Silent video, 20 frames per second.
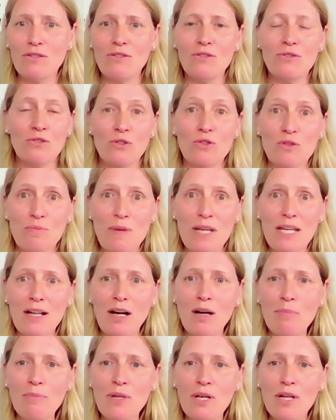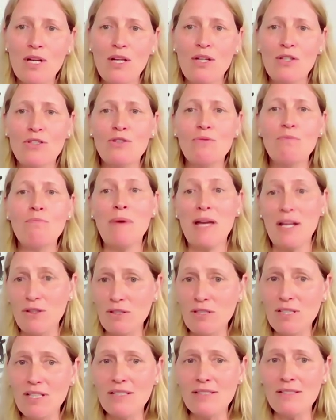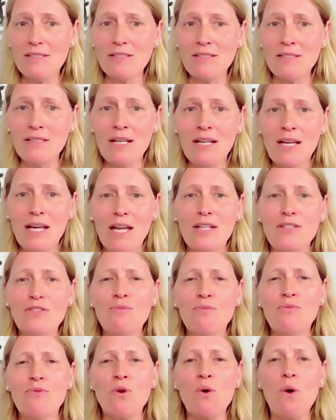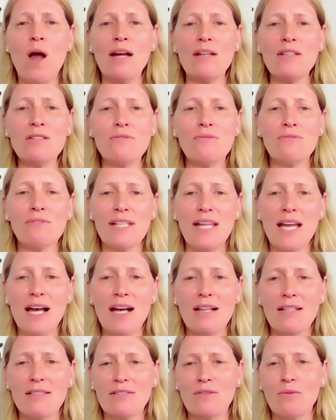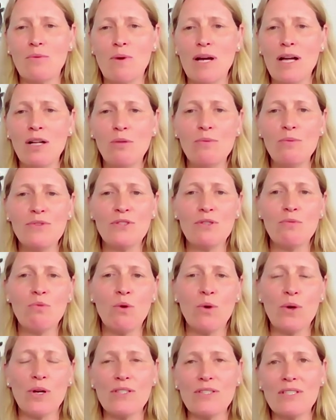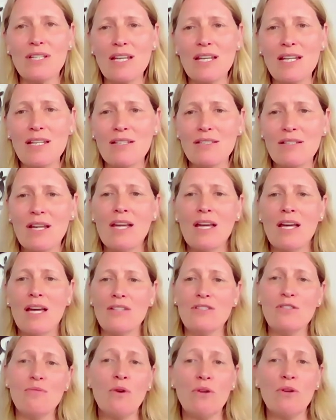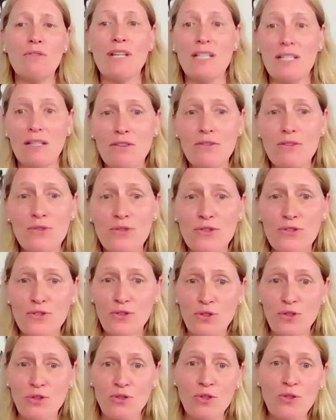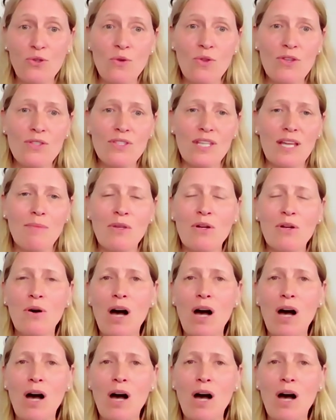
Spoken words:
to speak up, to better listen, and to proactively ask where help and support is needed, and to motivate others to do the same.